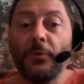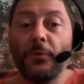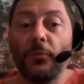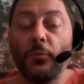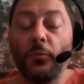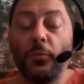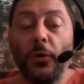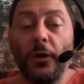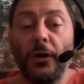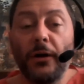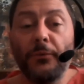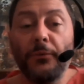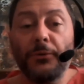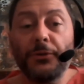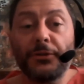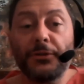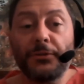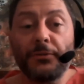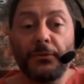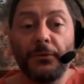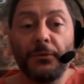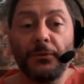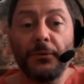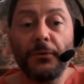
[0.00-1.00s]
What
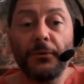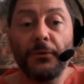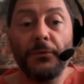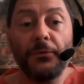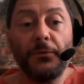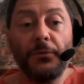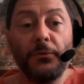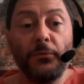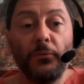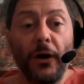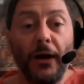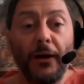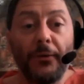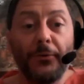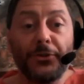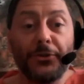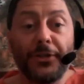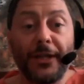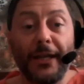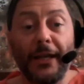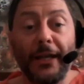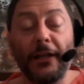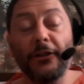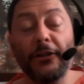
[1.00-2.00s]
I was
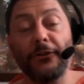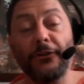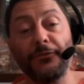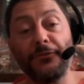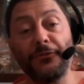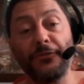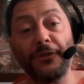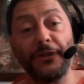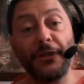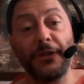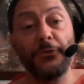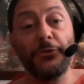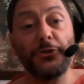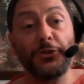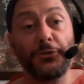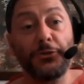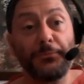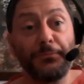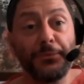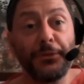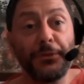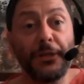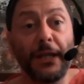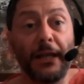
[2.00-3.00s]
thinking of for those
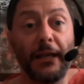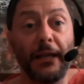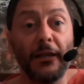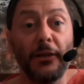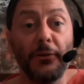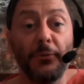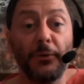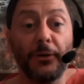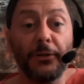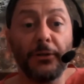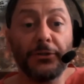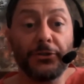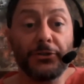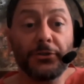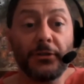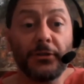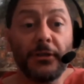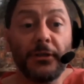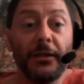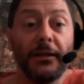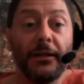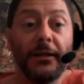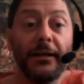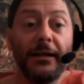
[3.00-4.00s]
particular
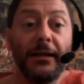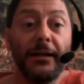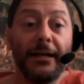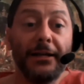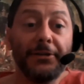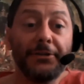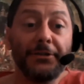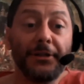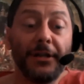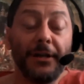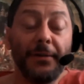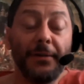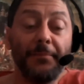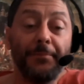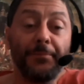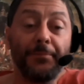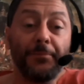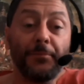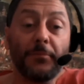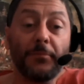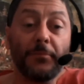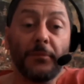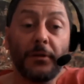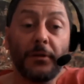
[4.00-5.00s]
ones is to